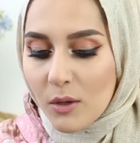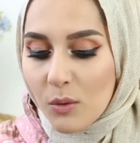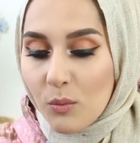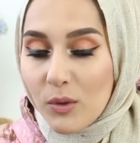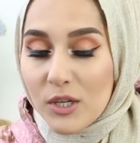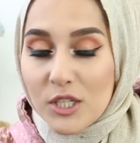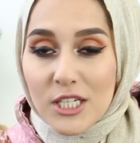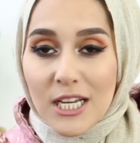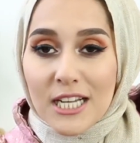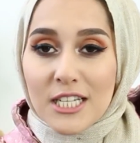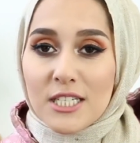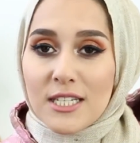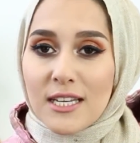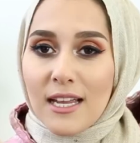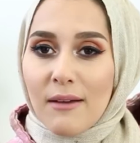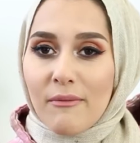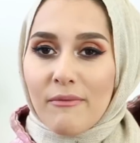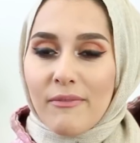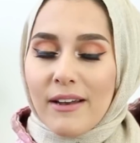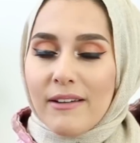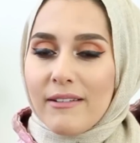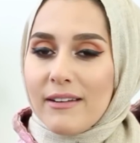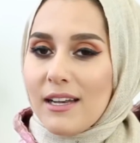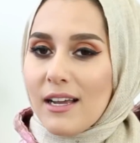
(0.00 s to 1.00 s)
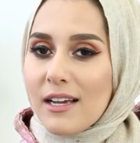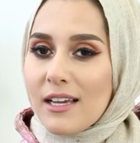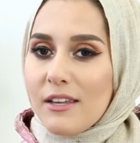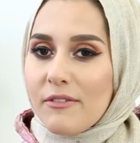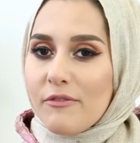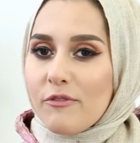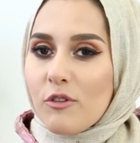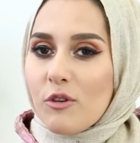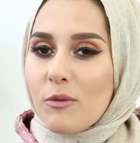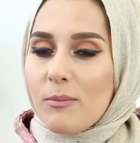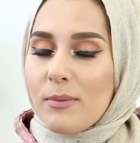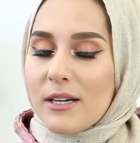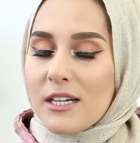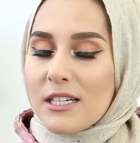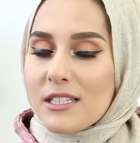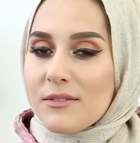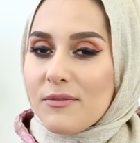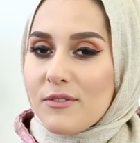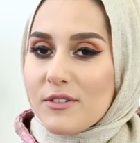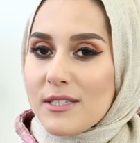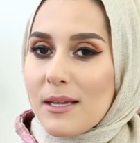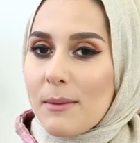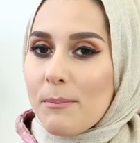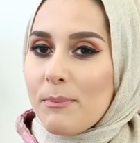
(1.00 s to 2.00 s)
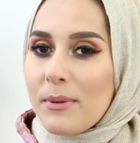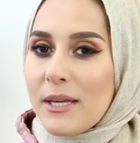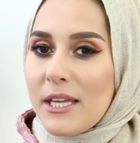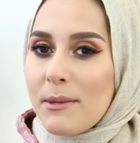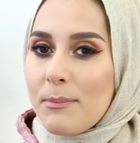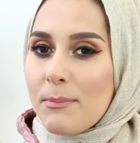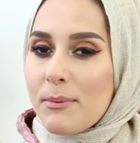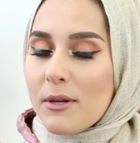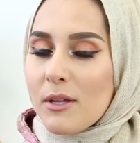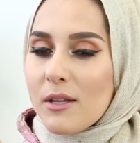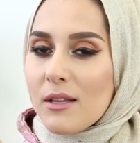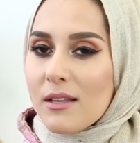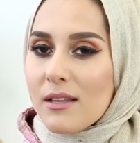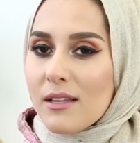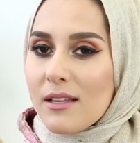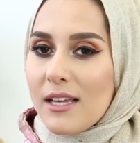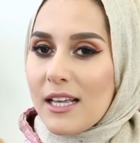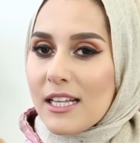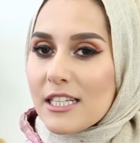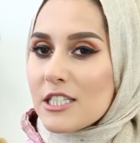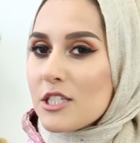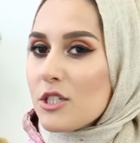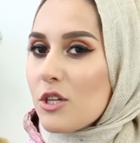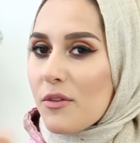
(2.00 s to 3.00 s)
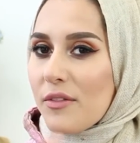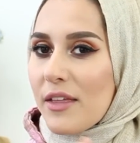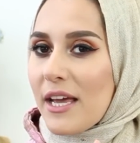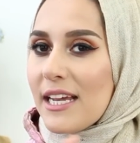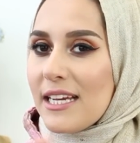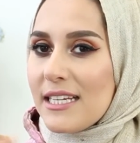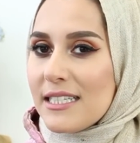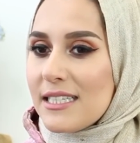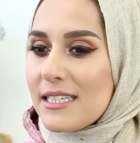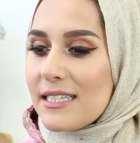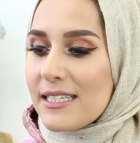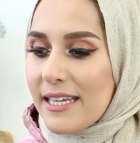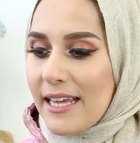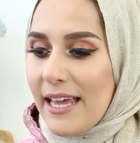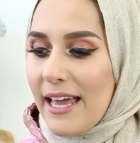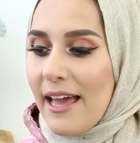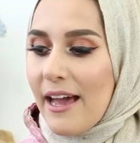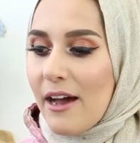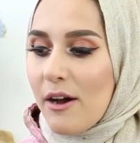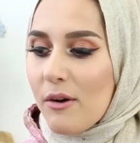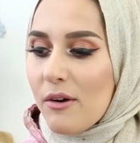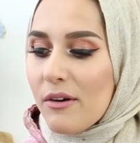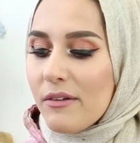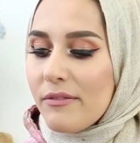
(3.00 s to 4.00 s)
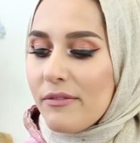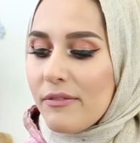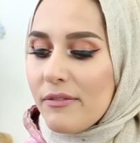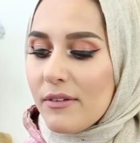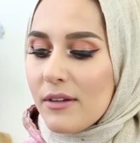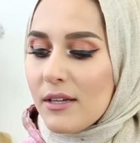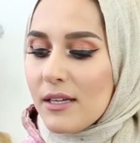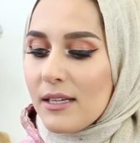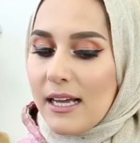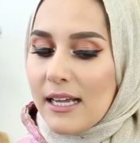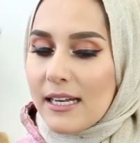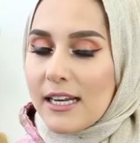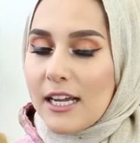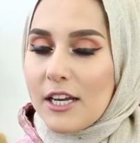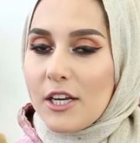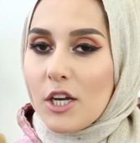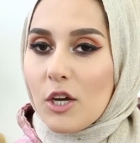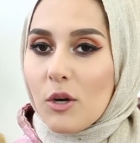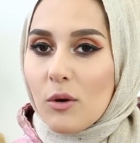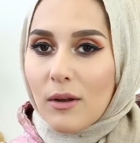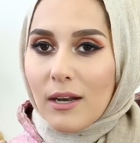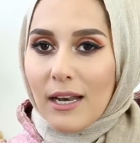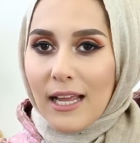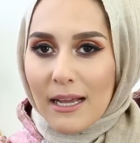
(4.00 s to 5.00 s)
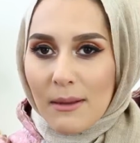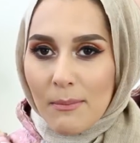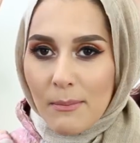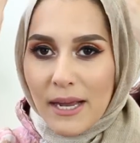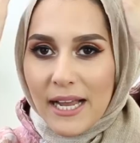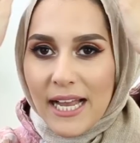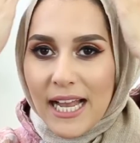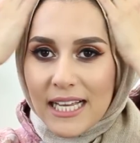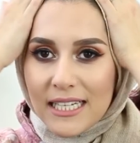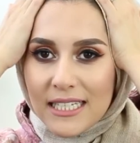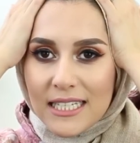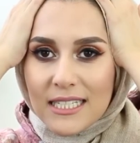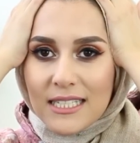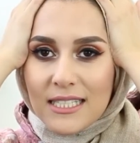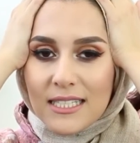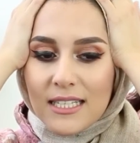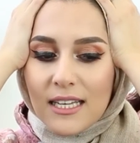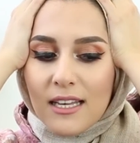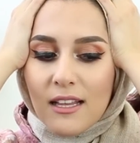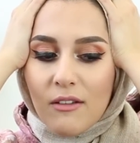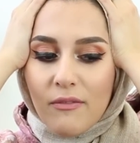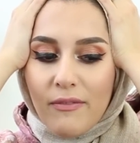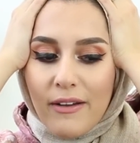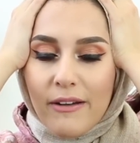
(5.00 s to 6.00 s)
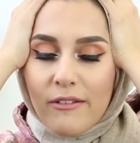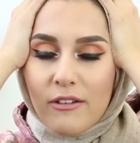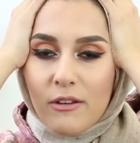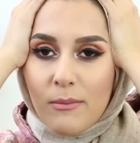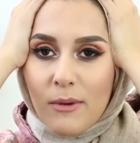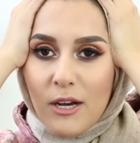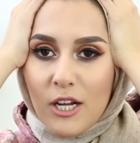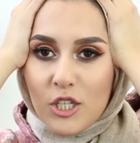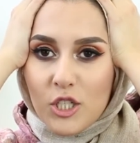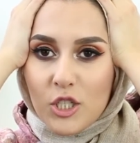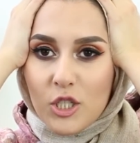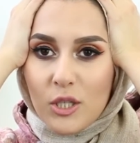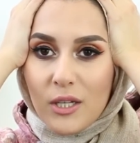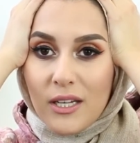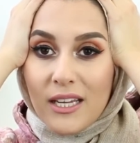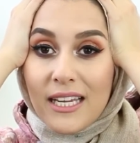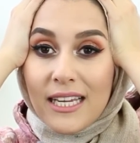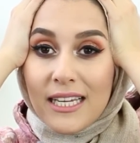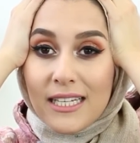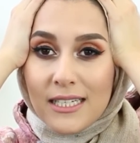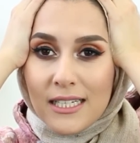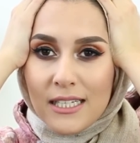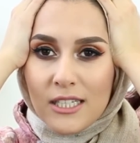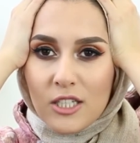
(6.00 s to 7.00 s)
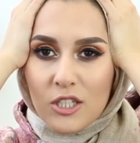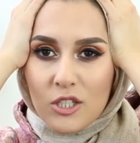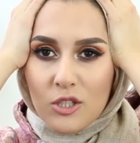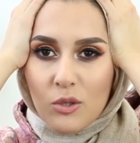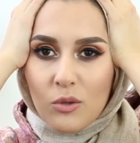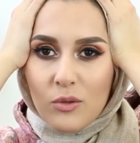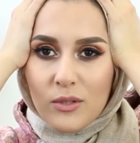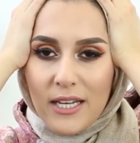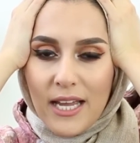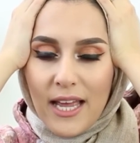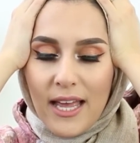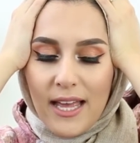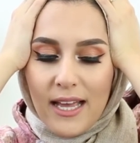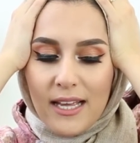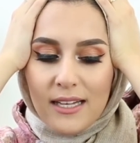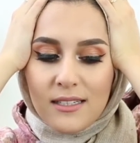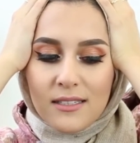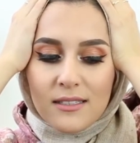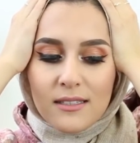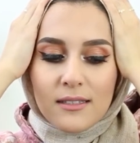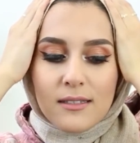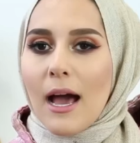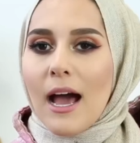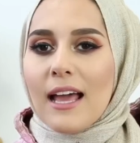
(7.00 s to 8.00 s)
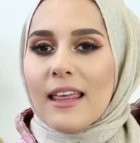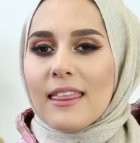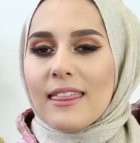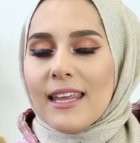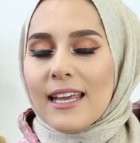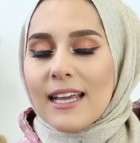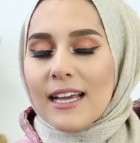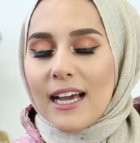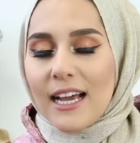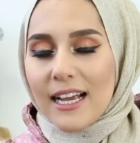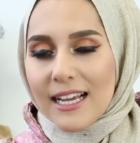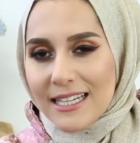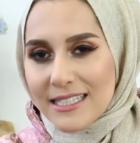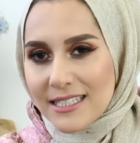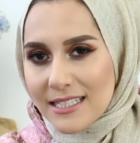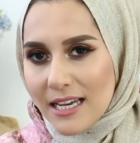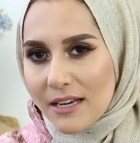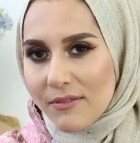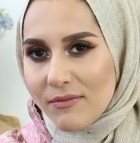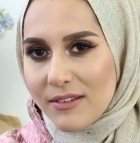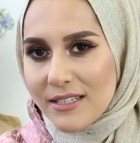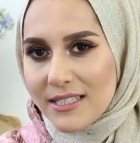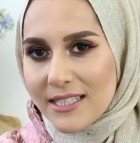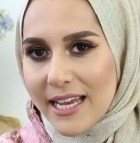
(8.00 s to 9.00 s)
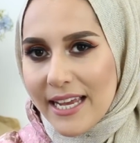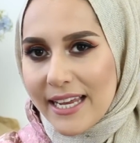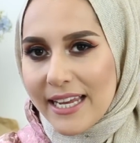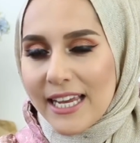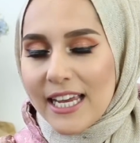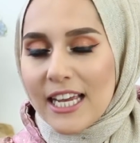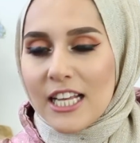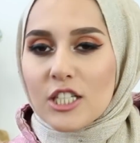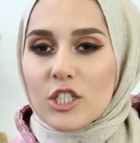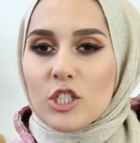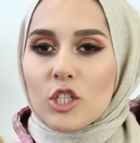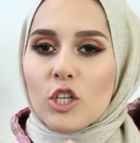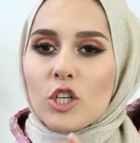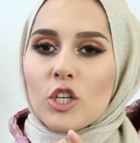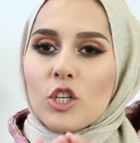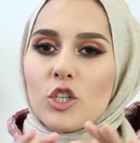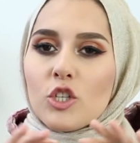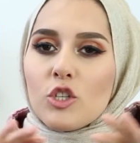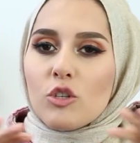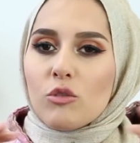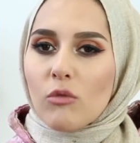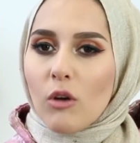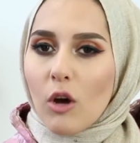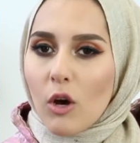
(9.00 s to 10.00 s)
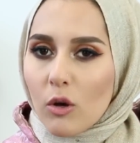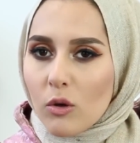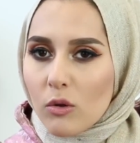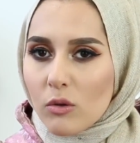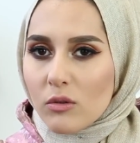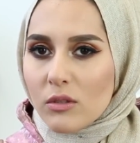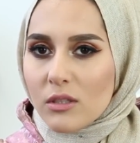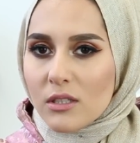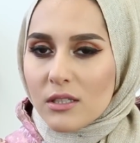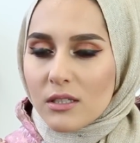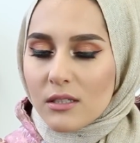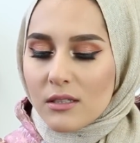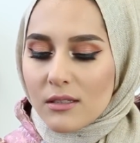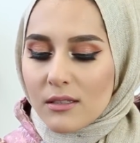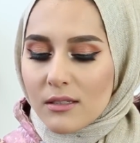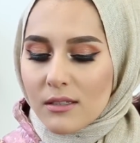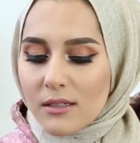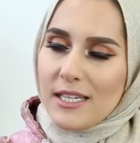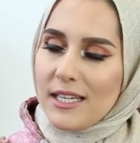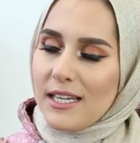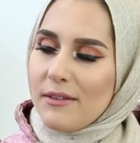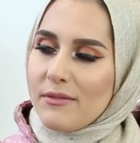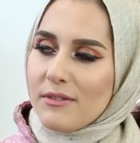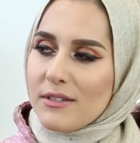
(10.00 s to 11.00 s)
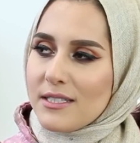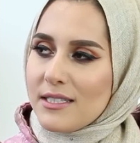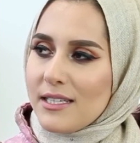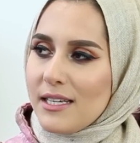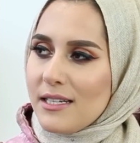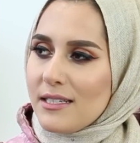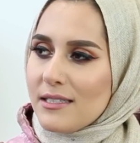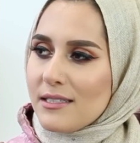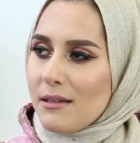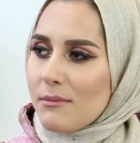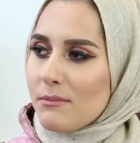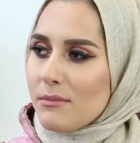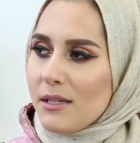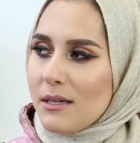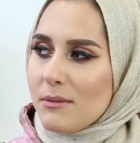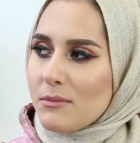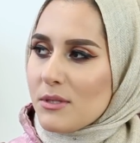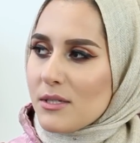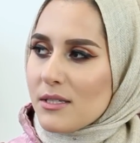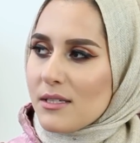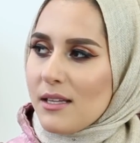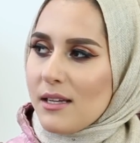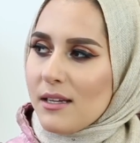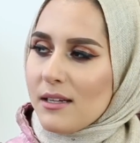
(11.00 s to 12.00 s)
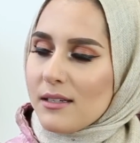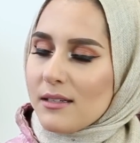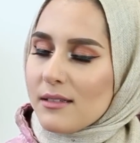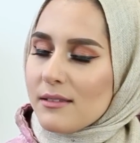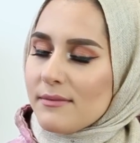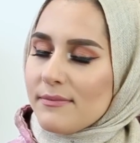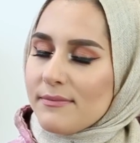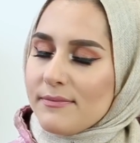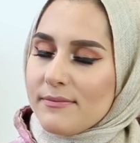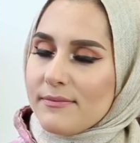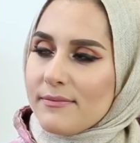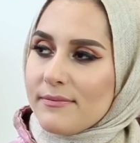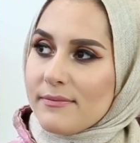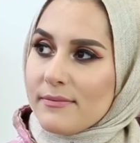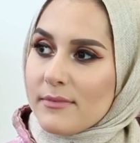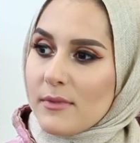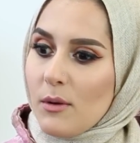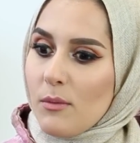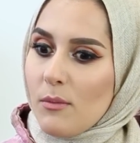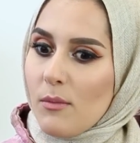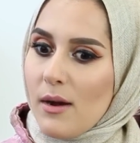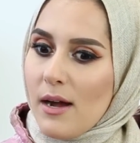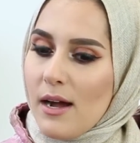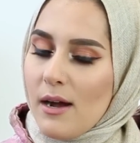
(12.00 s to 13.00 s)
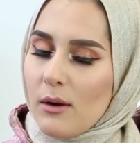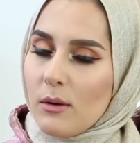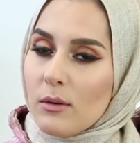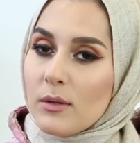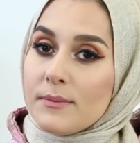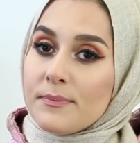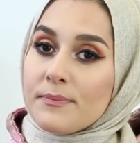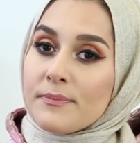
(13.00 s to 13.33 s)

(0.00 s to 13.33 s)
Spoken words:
which actually I'm very lucky for, because for some people, it's not that easy to get out of. And I know like my head is still very much eating disorder head. I think I could safely say it's controlled. Even Sid sometimes just like, wow.